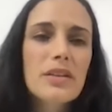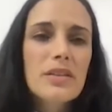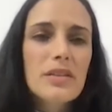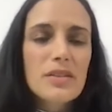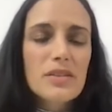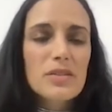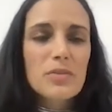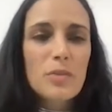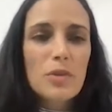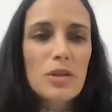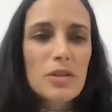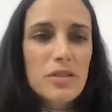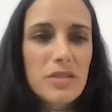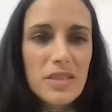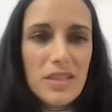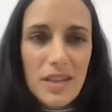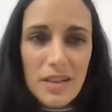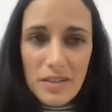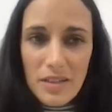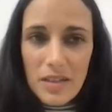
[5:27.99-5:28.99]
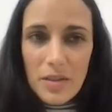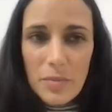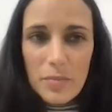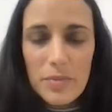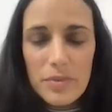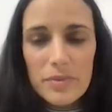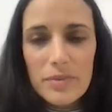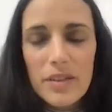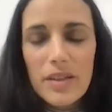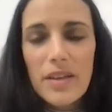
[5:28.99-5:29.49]
in a small startup
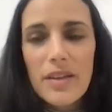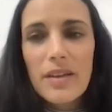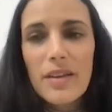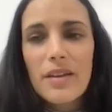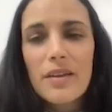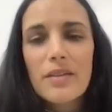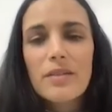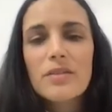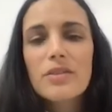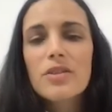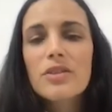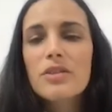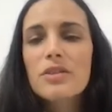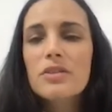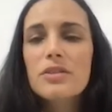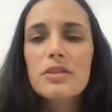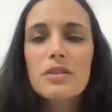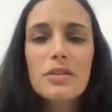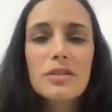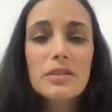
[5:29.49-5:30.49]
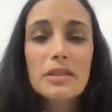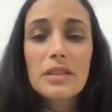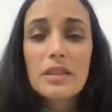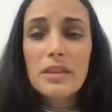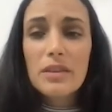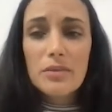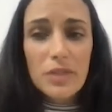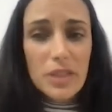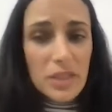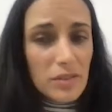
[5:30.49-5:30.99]
and you're
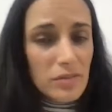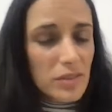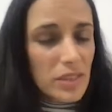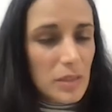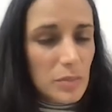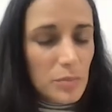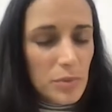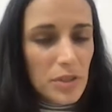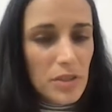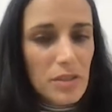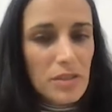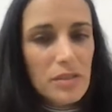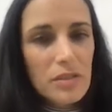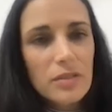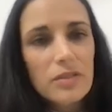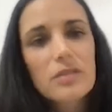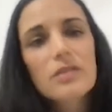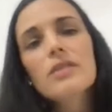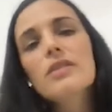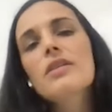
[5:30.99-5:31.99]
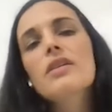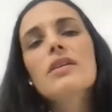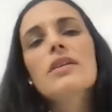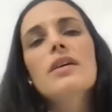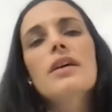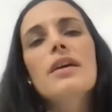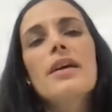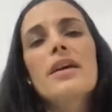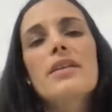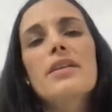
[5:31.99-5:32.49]
only 3 developers
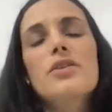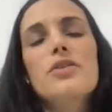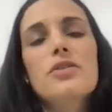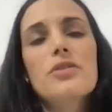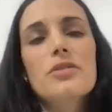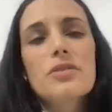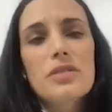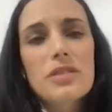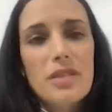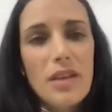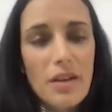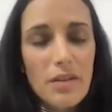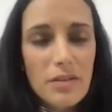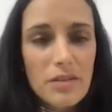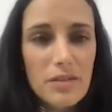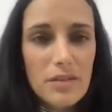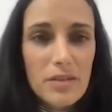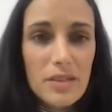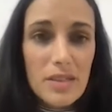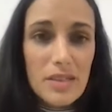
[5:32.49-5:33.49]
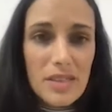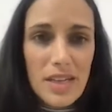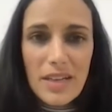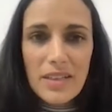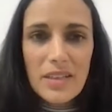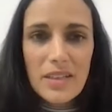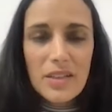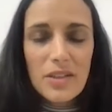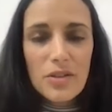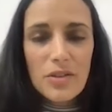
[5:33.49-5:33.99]
and you start
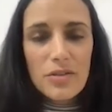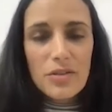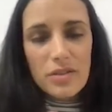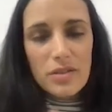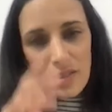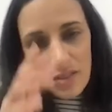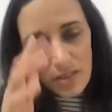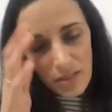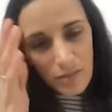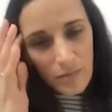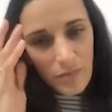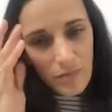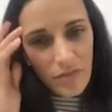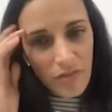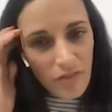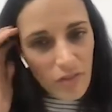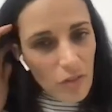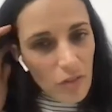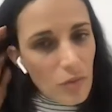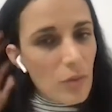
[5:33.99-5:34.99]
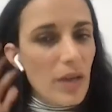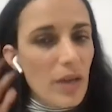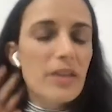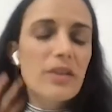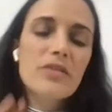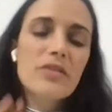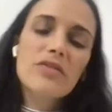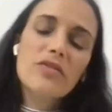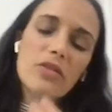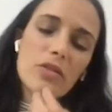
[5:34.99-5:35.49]
designing your system for
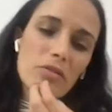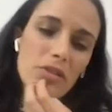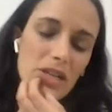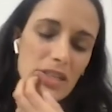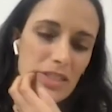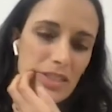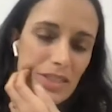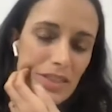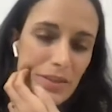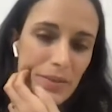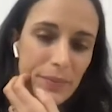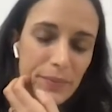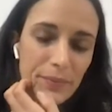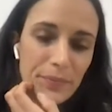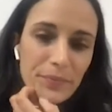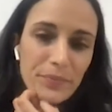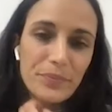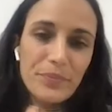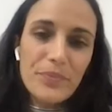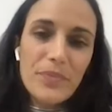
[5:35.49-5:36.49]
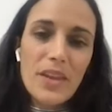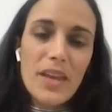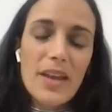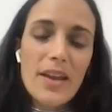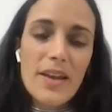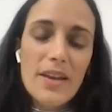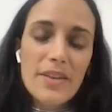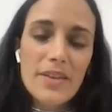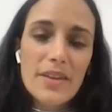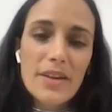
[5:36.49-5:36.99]
weather forecasting.
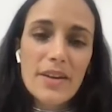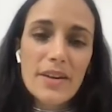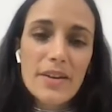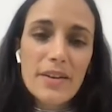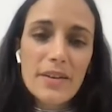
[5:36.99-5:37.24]
And